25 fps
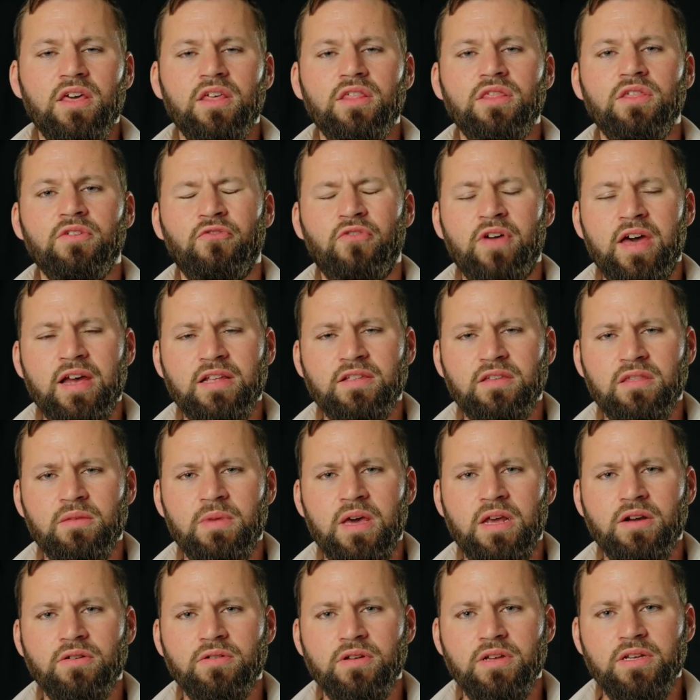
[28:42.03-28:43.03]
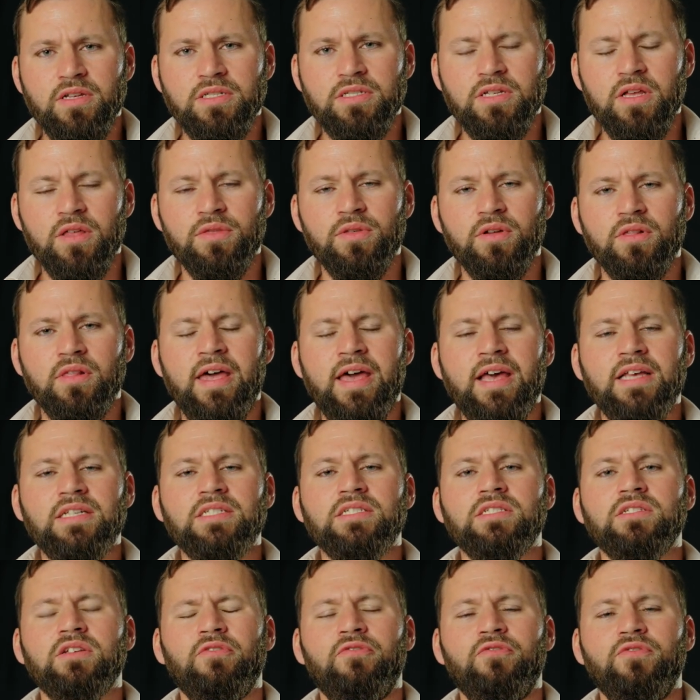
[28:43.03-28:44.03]
the fact of the matter is the
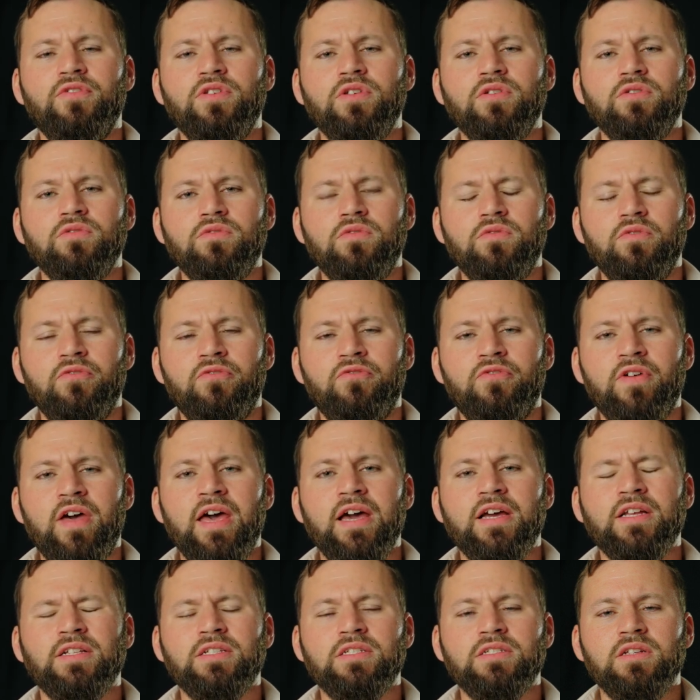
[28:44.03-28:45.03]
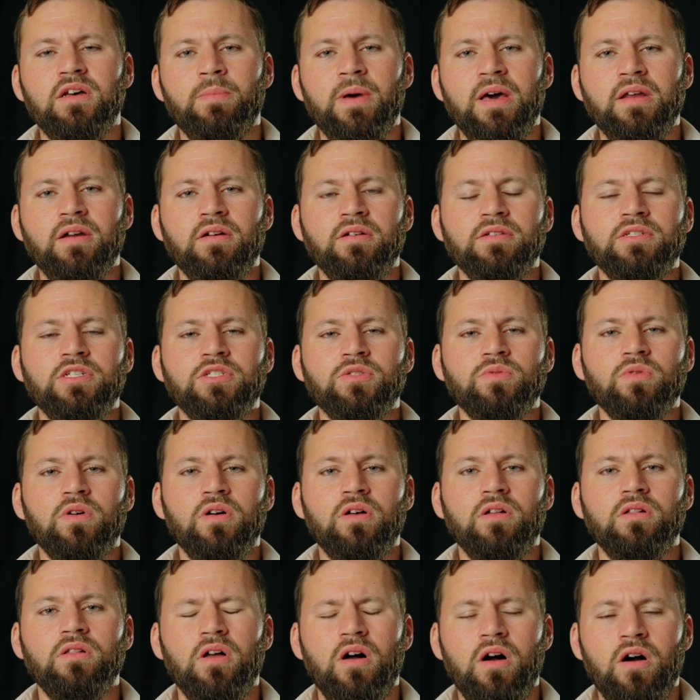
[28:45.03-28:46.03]
last few facts about Eretz
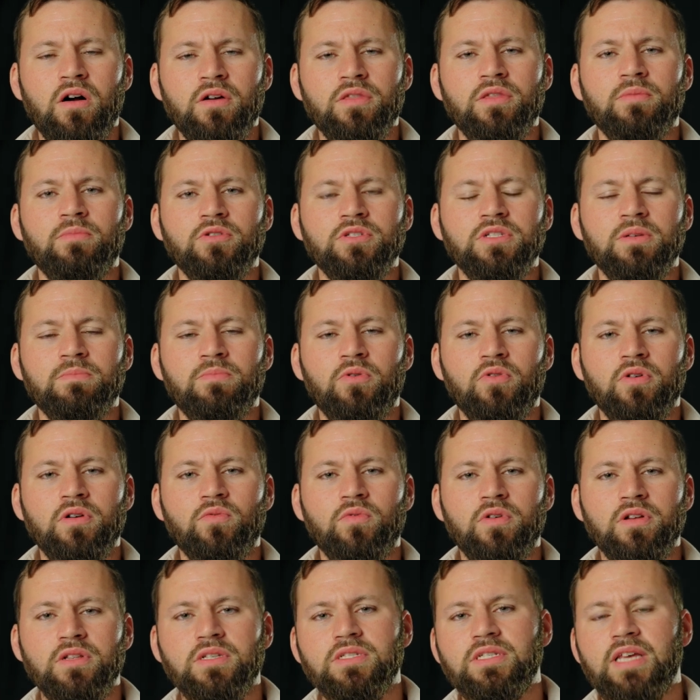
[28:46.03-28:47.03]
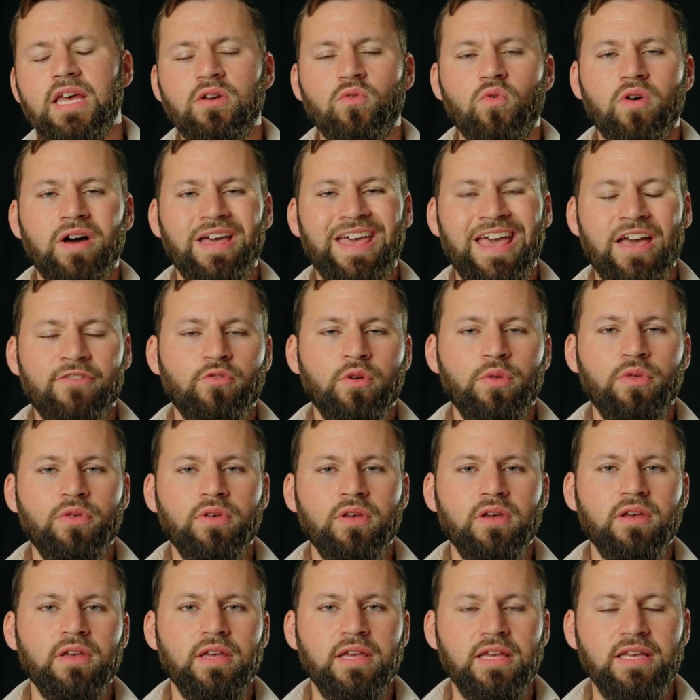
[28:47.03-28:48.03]
Yisroel are the most important ones and why
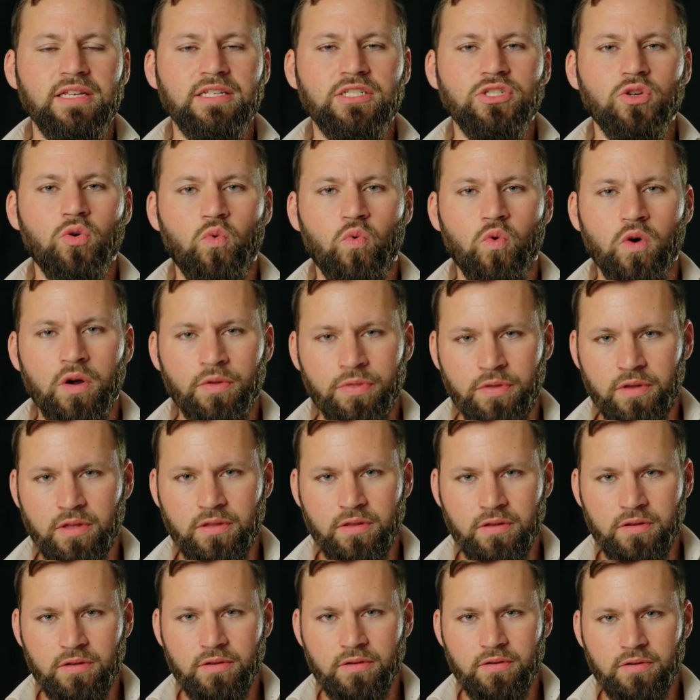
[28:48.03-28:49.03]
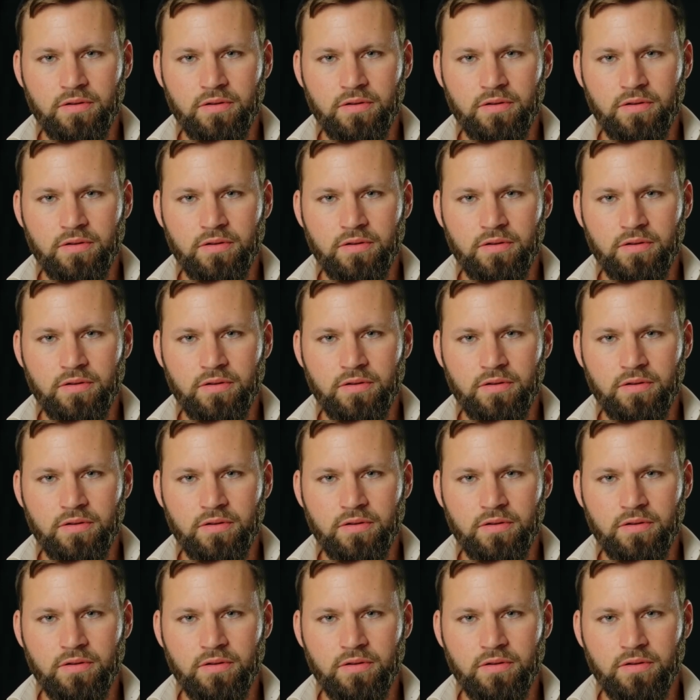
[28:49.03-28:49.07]
everything is worth it.